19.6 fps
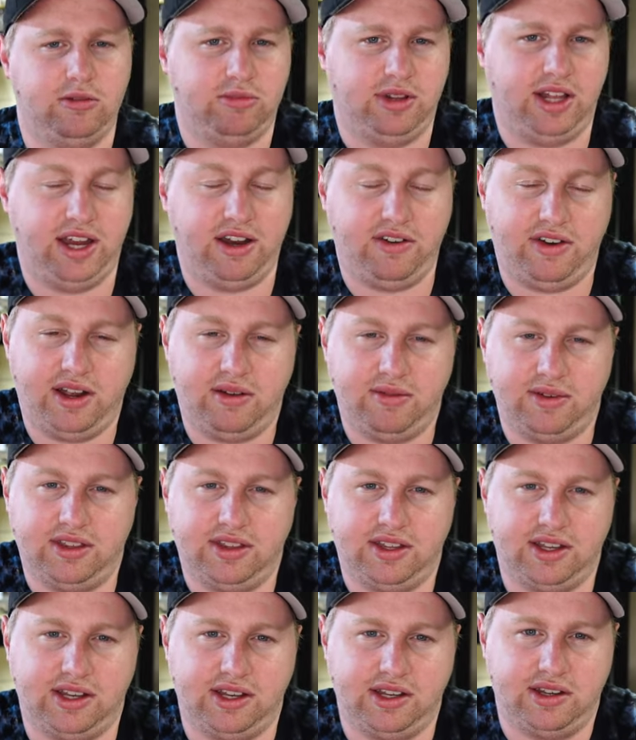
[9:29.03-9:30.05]
play around
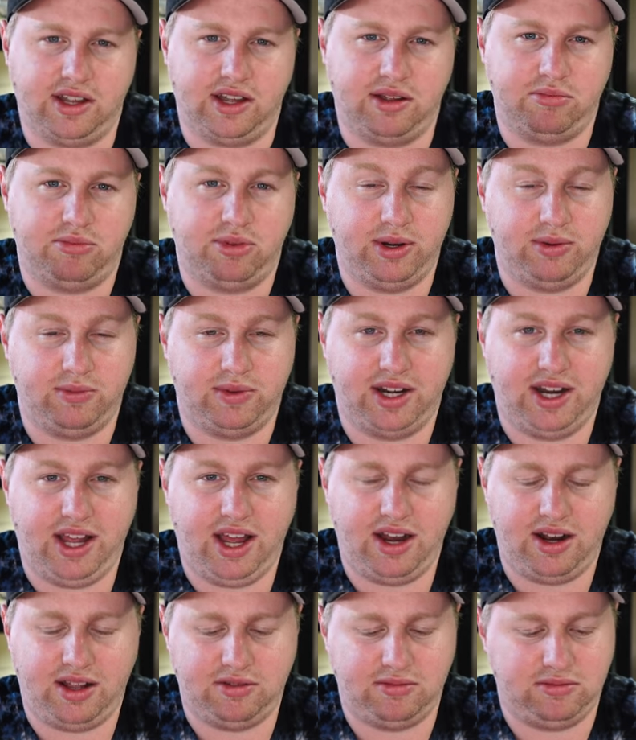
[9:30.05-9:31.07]
with and print one
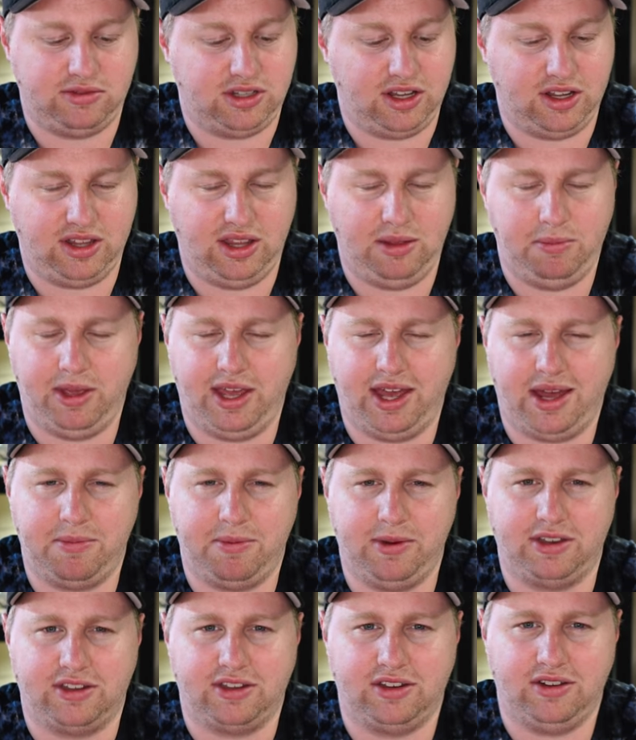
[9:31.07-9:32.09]
out. I'd certainly be
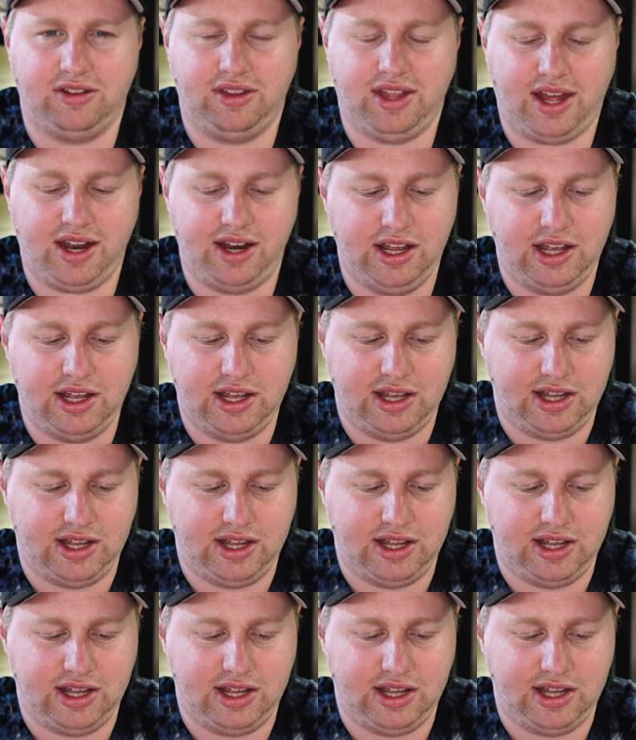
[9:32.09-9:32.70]
happy to do that.